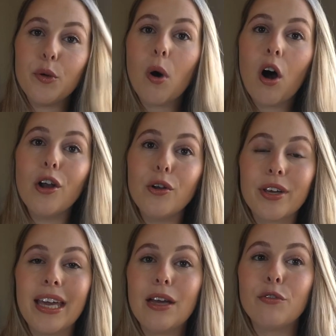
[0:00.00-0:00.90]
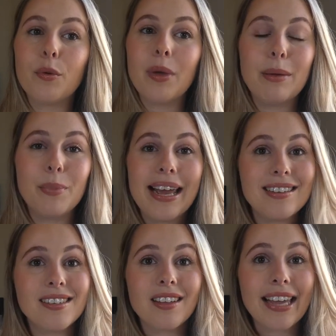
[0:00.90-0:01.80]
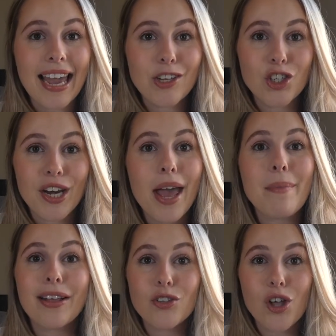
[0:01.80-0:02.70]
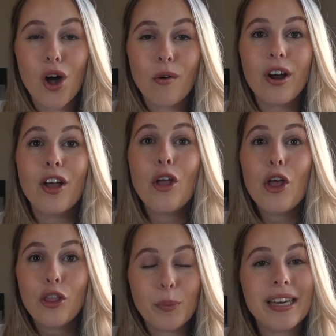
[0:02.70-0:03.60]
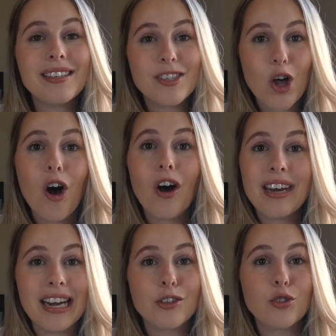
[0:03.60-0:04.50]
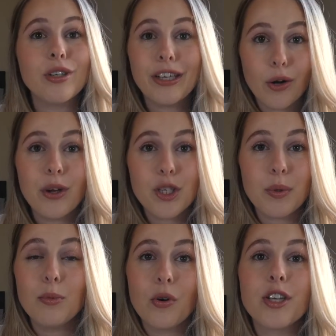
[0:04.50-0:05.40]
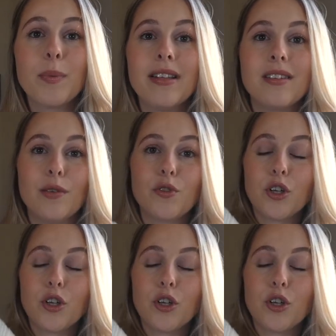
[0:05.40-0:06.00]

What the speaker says: you are looking for in places like H&M and Zara, the pieces are naturally going to be more expensive.